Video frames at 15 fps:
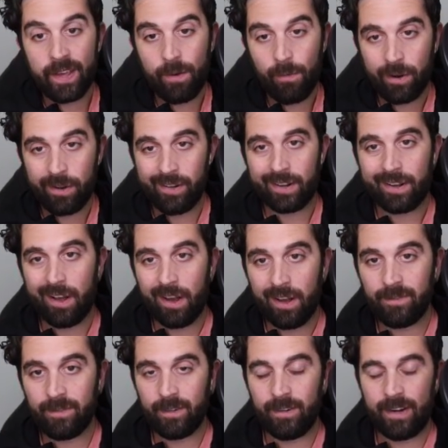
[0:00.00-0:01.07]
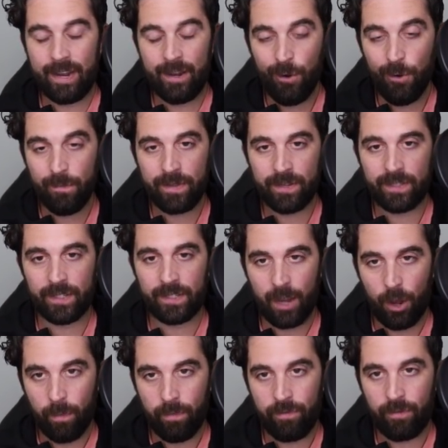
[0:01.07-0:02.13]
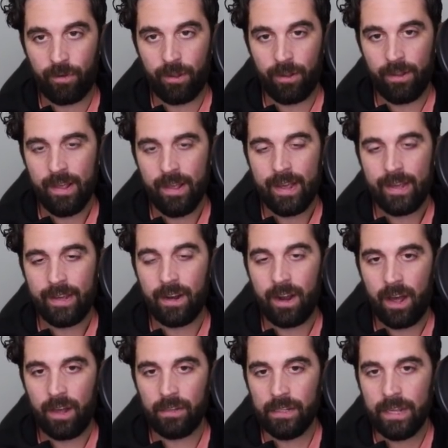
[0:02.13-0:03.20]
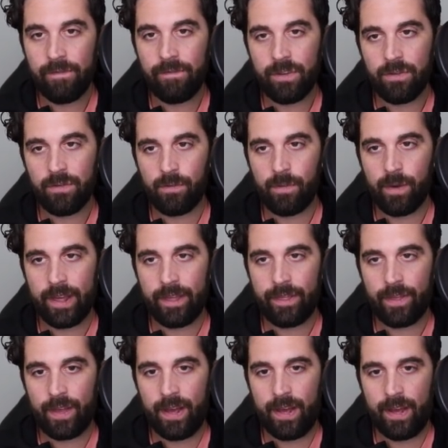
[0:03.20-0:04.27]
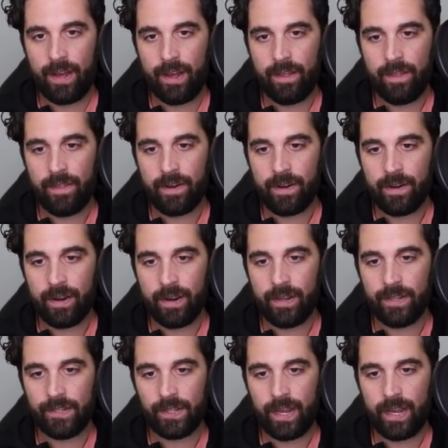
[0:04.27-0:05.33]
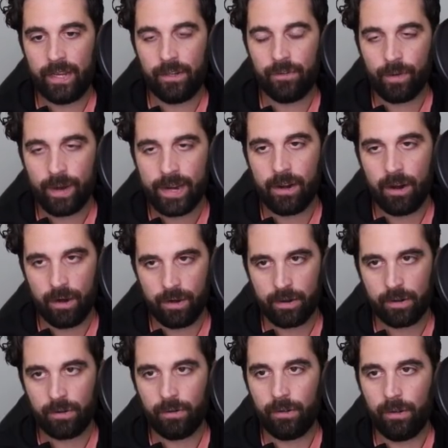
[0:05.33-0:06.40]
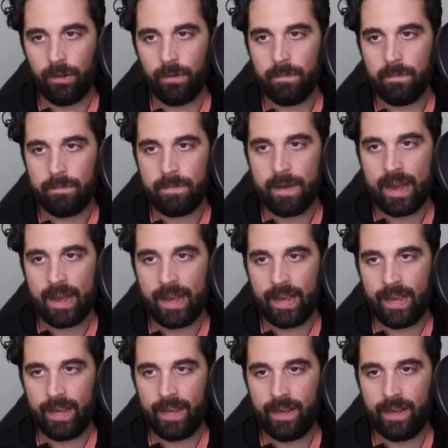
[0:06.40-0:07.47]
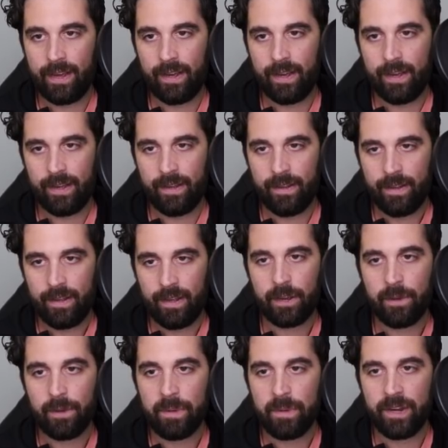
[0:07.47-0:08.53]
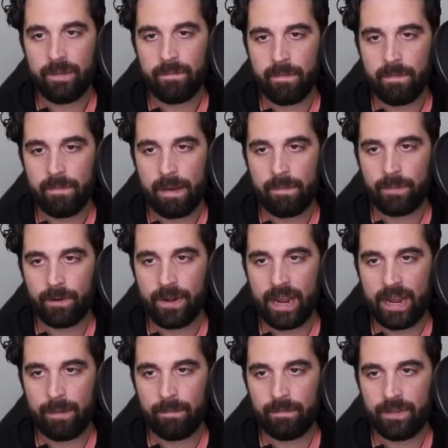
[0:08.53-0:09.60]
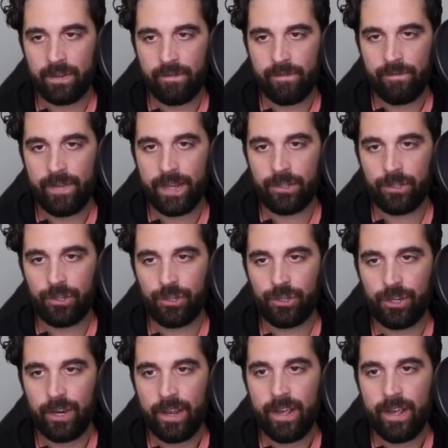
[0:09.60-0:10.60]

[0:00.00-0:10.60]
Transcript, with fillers: I wanted to cover. I hope this is helpful. You know, I'll leave you with, there is a great article by a community member named Fitch,